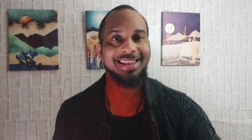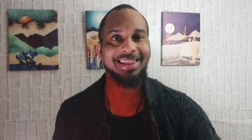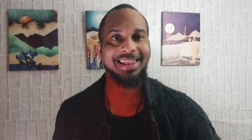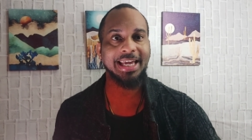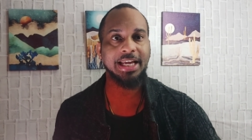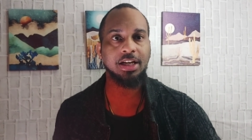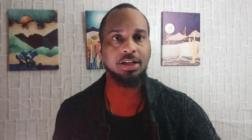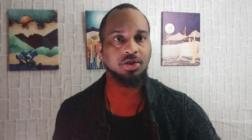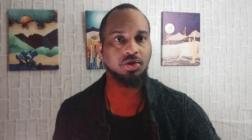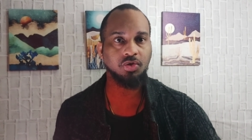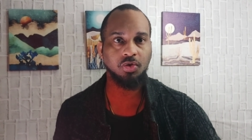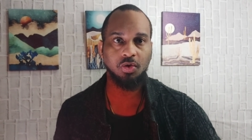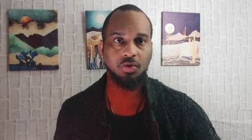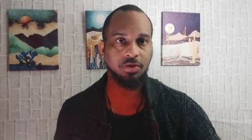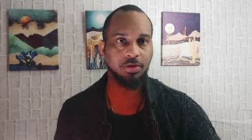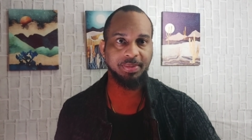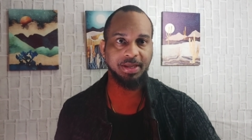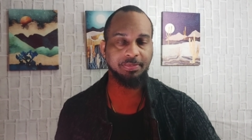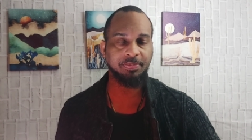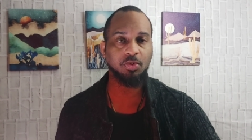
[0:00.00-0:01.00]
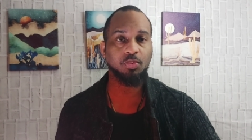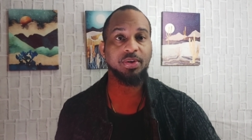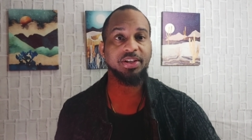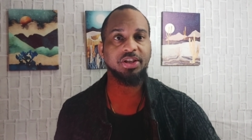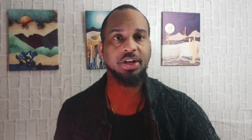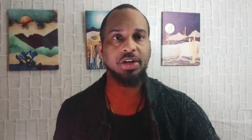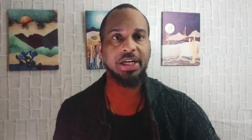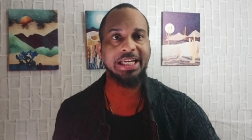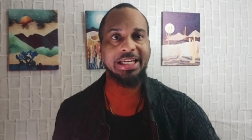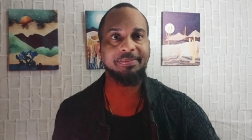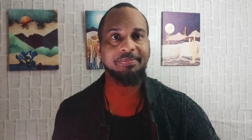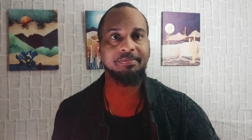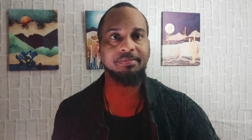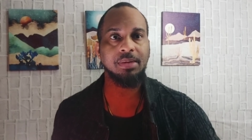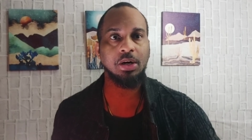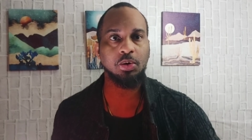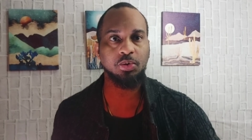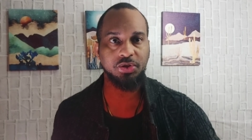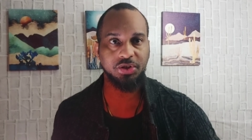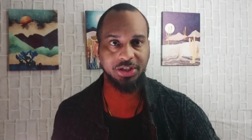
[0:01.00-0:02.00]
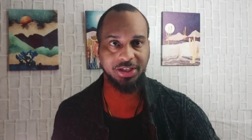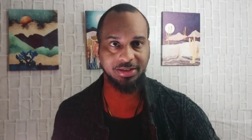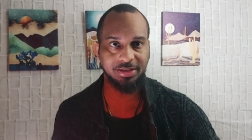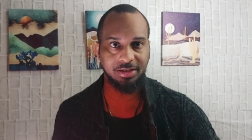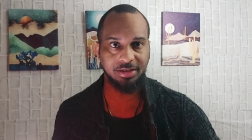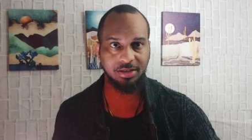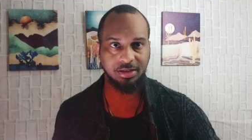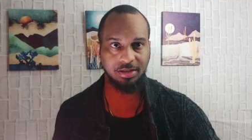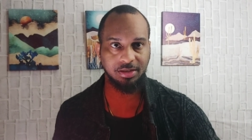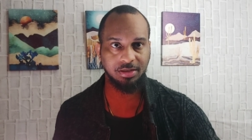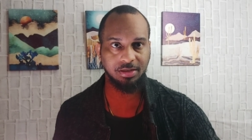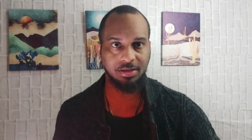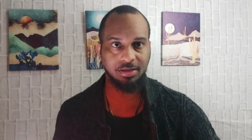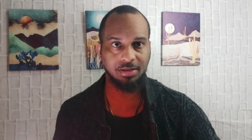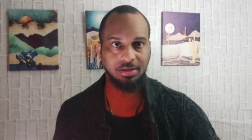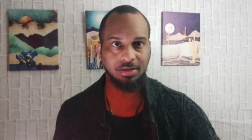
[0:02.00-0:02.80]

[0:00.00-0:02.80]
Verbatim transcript: They control the people with their emotions.